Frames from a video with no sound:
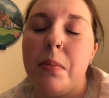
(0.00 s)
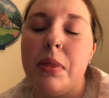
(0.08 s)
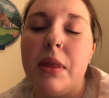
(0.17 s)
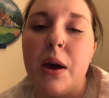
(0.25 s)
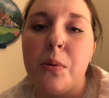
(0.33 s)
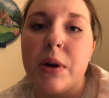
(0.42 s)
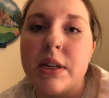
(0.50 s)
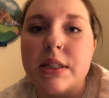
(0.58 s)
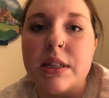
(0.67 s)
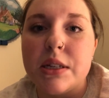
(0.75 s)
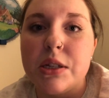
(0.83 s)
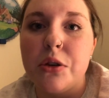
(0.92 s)
that was
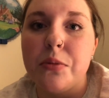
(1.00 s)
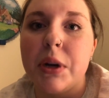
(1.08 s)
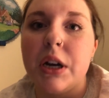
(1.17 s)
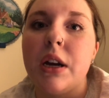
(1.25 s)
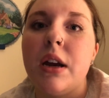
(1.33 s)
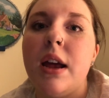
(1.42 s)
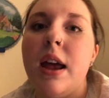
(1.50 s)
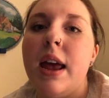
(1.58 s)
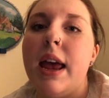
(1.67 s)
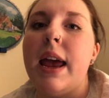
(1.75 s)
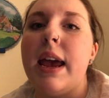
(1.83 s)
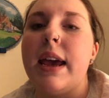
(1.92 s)
the tumor,
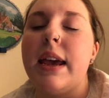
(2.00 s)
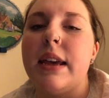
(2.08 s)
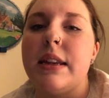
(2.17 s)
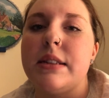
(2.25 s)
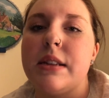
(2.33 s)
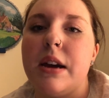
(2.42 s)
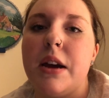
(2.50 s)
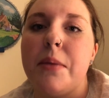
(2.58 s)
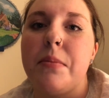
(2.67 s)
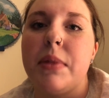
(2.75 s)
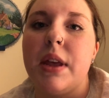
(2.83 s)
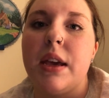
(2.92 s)
and
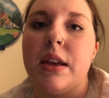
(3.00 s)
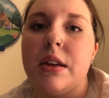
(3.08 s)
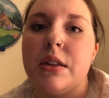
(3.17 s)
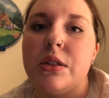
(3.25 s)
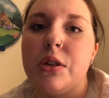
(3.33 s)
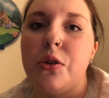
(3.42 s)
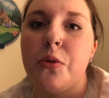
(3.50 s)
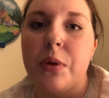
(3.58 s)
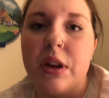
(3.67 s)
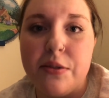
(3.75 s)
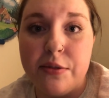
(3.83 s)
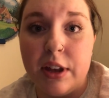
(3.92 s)
then to
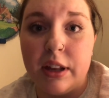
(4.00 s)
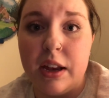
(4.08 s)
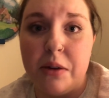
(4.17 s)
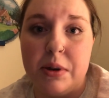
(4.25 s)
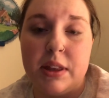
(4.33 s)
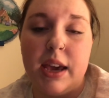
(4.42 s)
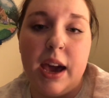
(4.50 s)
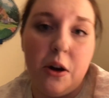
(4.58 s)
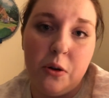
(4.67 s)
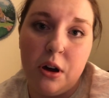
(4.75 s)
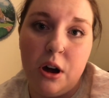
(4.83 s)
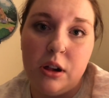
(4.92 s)
refill it with
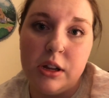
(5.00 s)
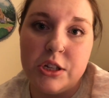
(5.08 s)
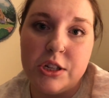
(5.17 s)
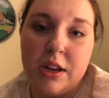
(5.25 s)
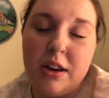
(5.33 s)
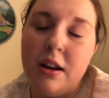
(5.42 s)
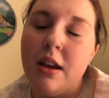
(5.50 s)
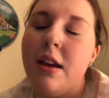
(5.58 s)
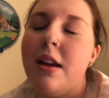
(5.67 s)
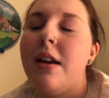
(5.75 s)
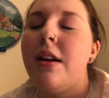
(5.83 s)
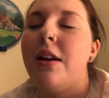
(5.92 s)
cow collagen.
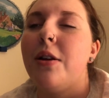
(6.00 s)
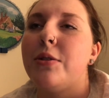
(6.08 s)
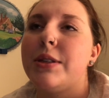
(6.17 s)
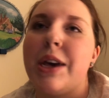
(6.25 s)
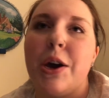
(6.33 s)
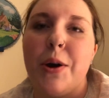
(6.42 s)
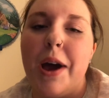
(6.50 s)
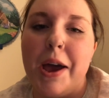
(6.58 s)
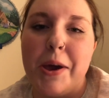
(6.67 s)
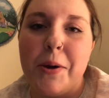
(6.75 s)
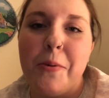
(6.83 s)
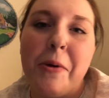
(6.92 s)
So
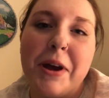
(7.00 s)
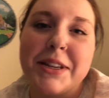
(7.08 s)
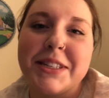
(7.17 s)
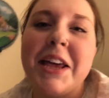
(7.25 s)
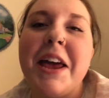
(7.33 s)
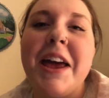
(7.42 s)
I was